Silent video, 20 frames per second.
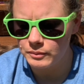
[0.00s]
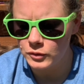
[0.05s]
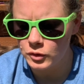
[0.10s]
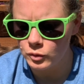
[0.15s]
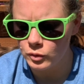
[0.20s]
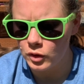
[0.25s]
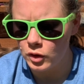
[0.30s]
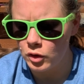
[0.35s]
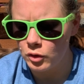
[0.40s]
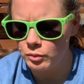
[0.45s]

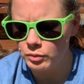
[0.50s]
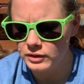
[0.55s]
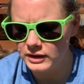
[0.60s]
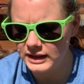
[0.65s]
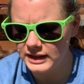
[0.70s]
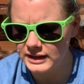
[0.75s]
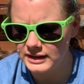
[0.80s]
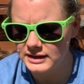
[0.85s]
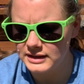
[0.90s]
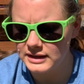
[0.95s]
grow
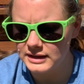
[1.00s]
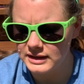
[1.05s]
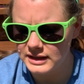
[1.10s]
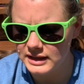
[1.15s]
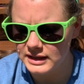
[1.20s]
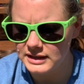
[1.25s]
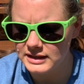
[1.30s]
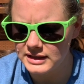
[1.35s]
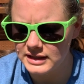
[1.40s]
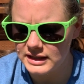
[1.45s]
plants and
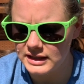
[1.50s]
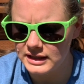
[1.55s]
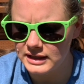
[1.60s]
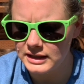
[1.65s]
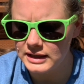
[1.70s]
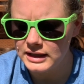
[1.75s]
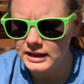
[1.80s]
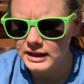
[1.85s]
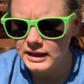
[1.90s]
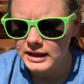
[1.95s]
things
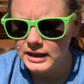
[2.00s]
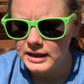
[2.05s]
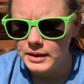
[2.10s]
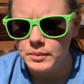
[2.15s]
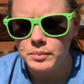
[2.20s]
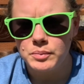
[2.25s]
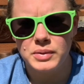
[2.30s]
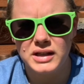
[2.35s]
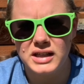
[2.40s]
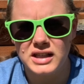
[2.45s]
in,
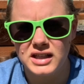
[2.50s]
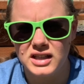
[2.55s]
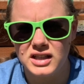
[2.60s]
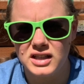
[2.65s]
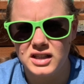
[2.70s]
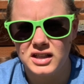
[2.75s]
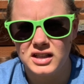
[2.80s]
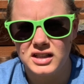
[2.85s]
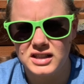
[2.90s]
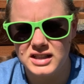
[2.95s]

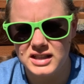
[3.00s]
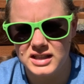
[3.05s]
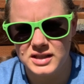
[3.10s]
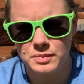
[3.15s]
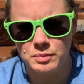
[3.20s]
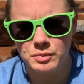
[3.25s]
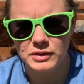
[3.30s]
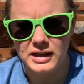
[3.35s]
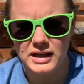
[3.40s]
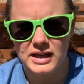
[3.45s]
being
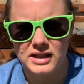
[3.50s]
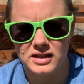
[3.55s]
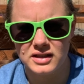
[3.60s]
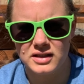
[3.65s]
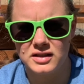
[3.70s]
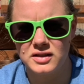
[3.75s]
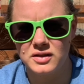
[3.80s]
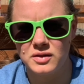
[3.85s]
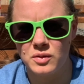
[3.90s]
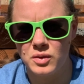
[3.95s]

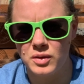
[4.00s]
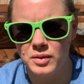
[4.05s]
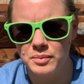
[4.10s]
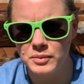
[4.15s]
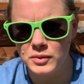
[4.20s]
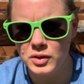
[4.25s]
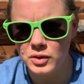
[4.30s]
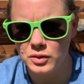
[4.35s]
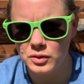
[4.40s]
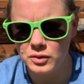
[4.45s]
displaced or
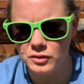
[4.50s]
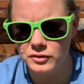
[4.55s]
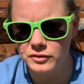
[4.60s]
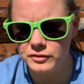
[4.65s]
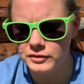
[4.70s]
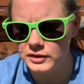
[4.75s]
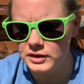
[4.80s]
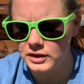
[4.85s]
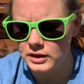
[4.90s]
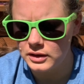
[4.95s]

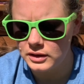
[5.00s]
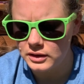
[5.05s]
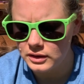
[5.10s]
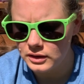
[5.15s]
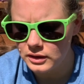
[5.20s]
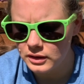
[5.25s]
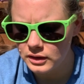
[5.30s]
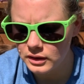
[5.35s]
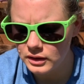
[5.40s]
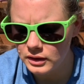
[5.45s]
moved.
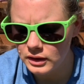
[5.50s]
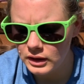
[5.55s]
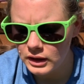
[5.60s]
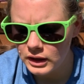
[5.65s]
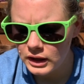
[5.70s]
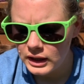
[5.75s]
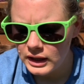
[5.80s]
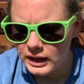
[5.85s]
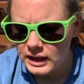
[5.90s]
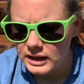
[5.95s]

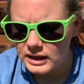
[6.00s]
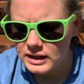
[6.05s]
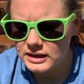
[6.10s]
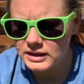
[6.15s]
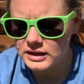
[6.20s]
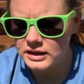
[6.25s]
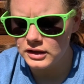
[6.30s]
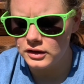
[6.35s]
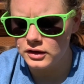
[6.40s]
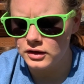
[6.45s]

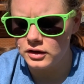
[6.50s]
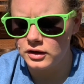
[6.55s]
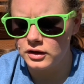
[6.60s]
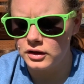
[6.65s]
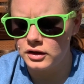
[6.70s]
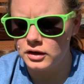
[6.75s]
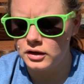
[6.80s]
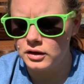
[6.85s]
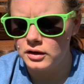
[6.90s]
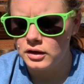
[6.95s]
This can
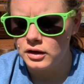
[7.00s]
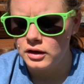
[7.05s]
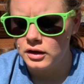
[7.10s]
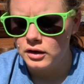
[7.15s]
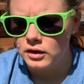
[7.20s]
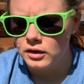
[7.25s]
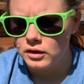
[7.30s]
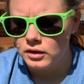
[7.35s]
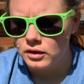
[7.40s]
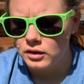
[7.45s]
occur
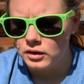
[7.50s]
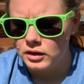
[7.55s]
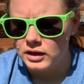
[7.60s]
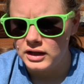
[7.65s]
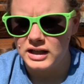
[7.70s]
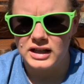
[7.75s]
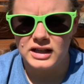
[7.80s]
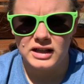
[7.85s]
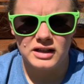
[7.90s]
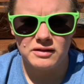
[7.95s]

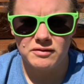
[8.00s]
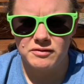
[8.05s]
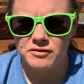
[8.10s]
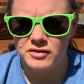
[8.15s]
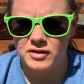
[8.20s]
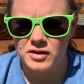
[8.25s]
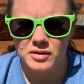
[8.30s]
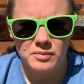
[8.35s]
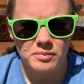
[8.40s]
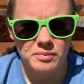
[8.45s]
in,
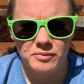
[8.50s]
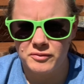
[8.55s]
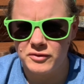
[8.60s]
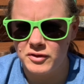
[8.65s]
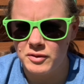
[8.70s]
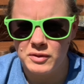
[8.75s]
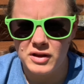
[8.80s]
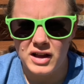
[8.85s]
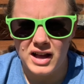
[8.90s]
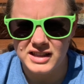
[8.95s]
from,
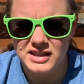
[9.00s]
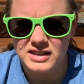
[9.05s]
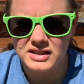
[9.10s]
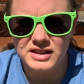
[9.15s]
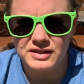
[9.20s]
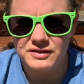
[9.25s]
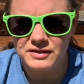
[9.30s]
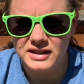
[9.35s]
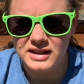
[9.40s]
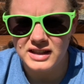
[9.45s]
from lots of
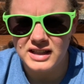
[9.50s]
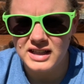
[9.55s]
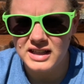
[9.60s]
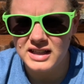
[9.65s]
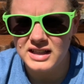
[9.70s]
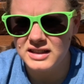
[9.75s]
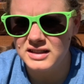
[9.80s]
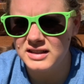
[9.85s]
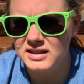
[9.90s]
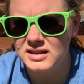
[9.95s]
different
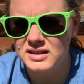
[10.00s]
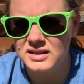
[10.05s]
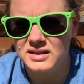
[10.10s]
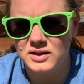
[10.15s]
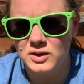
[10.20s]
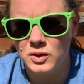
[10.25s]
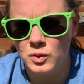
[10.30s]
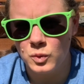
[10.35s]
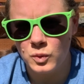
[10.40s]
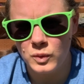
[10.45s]
things.
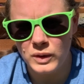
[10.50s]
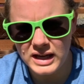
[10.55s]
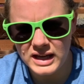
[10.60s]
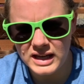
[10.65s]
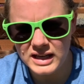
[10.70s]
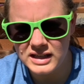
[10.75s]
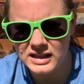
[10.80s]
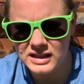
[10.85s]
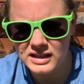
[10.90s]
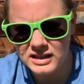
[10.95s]
The
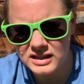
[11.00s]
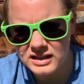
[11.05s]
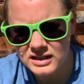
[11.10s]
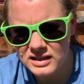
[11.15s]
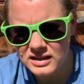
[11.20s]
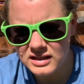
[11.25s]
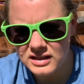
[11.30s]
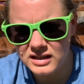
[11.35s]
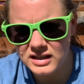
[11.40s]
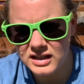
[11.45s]
wind
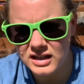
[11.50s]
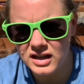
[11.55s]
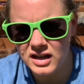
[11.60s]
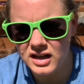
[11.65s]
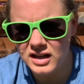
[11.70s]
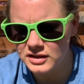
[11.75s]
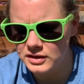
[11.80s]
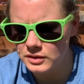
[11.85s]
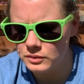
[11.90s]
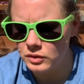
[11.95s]
can
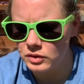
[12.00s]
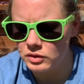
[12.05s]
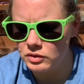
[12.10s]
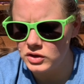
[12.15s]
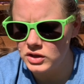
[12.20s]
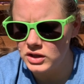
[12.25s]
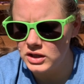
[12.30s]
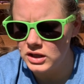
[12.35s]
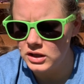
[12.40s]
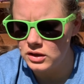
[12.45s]
cause
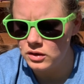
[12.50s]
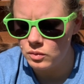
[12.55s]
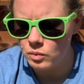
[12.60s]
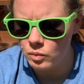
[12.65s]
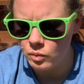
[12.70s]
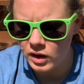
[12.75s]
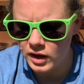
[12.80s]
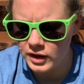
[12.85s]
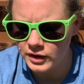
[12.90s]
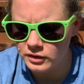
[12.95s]
erosion,
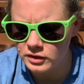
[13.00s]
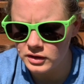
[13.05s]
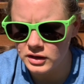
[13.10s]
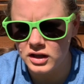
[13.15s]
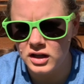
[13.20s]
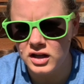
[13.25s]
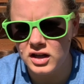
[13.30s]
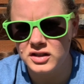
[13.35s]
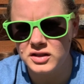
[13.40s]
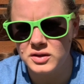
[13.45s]
water
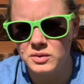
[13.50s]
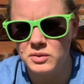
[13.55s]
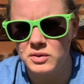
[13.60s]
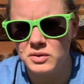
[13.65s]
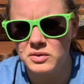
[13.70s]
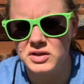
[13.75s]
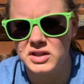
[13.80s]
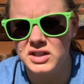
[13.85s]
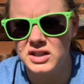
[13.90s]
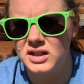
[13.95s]
can cause
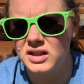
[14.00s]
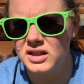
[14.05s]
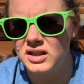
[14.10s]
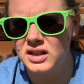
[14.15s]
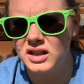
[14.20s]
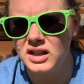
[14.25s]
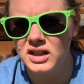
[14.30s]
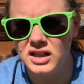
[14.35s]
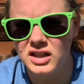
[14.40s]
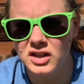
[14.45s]

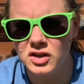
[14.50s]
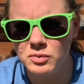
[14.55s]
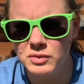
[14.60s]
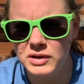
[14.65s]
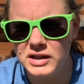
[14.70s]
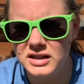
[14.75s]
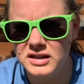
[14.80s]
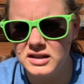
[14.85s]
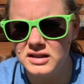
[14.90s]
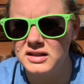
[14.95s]
erosion,
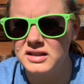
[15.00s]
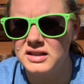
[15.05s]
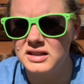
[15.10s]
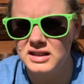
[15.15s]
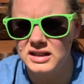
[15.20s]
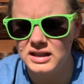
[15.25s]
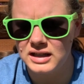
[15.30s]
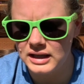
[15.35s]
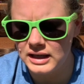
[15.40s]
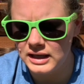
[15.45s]

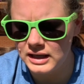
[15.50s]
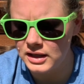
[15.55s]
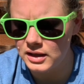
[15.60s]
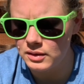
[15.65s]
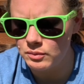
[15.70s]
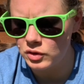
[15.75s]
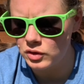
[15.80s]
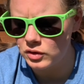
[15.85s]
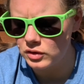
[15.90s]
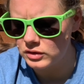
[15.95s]
humans,
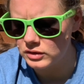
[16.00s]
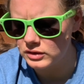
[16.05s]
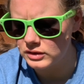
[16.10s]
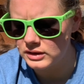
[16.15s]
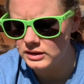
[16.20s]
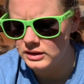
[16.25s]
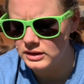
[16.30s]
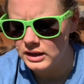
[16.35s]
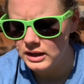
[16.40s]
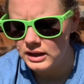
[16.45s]

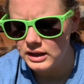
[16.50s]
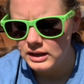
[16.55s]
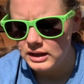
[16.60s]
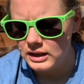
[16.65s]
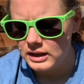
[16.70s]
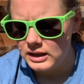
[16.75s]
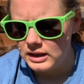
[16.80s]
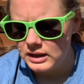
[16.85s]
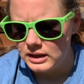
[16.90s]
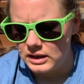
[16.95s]
animals,
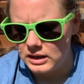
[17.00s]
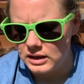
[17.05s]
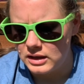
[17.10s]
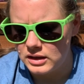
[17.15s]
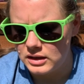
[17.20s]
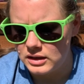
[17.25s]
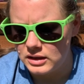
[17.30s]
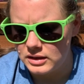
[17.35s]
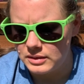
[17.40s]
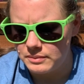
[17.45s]

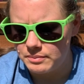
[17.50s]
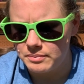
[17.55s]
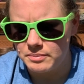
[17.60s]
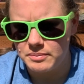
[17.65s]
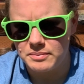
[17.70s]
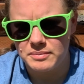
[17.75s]
um,